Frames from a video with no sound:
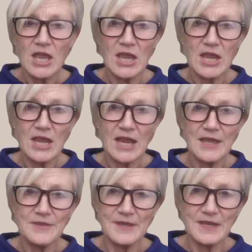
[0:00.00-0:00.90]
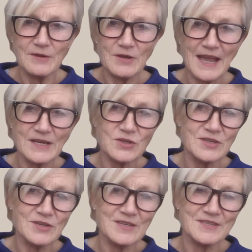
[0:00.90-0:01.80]
would like to
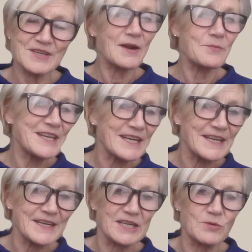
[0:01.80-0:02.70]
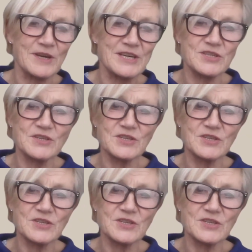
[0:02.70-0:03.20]
start with the clinical question.